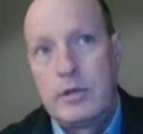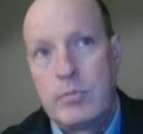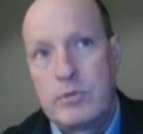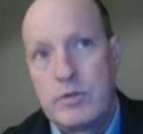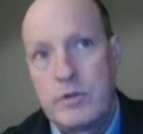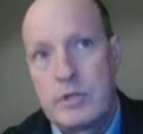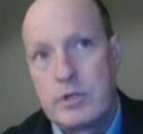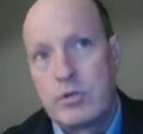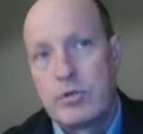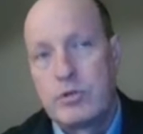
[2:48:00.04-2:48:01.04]
of this
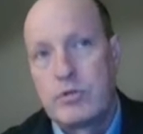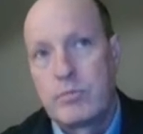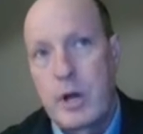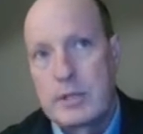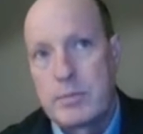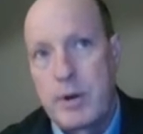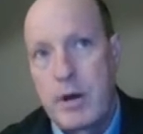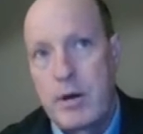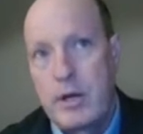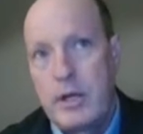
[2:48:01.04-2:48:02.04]
inclusive
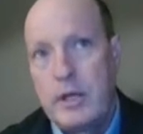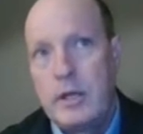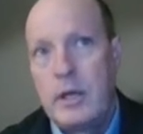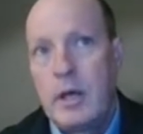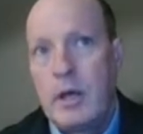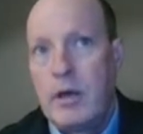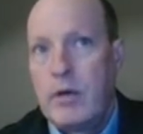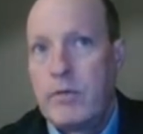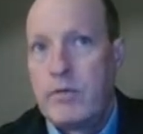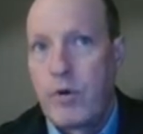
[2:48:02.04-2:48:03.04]
prosperity
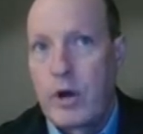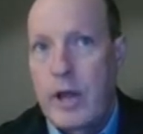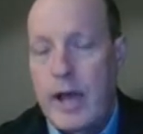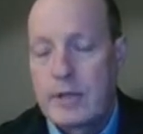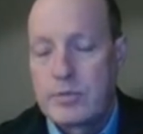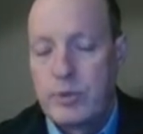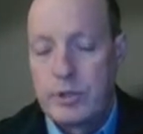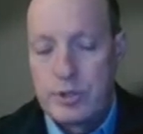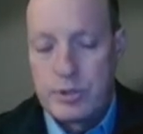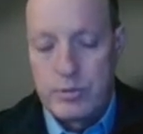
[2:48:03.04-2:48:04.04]
forecast,
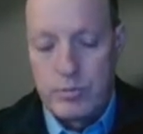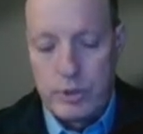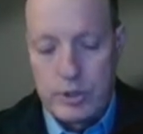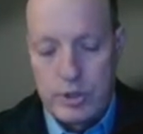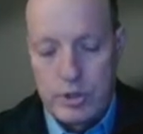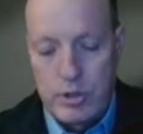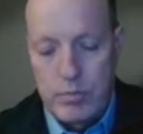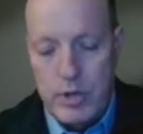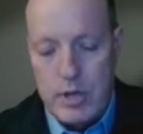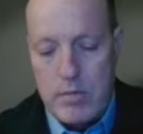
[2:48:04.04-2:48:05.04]
which could
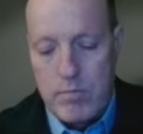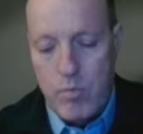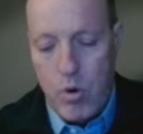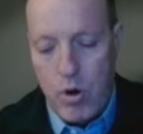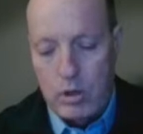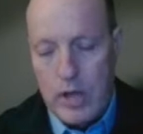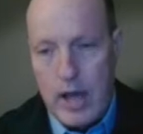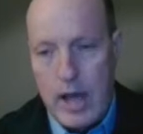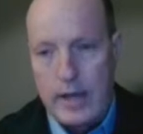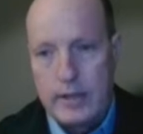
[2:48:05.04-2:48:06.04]
be more
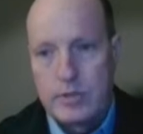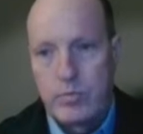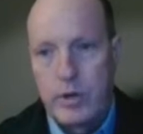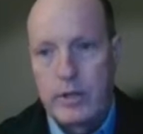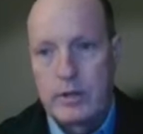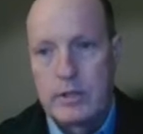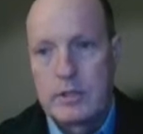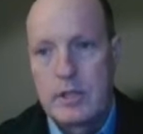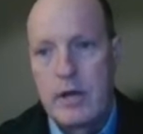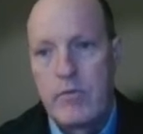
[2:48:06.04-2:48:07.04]
aligned with the
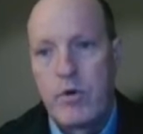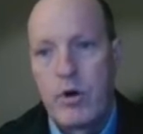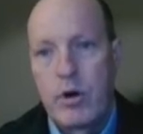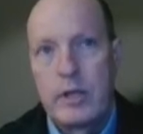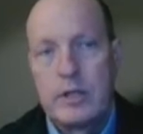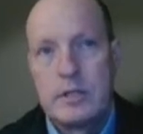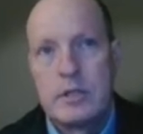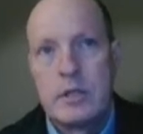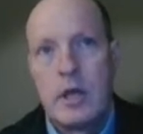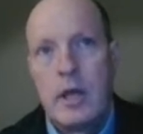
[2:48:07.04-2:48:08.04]
state of Oregon's
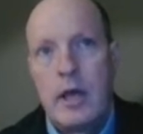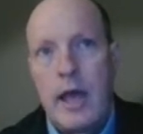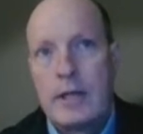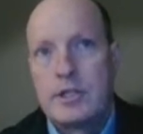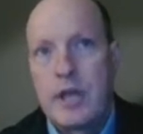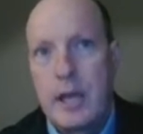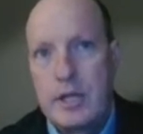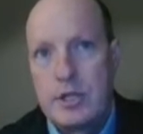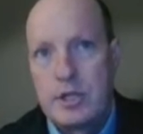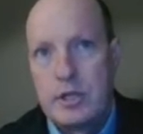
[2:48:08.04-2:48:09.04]

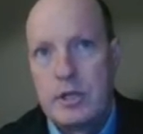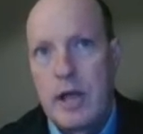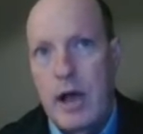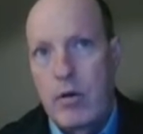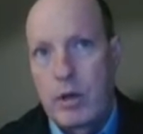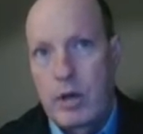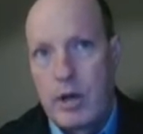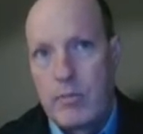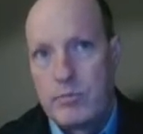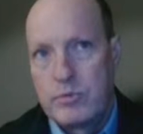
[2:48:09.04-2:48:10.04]
education
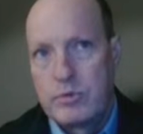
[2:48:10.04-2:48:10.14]
outcomes,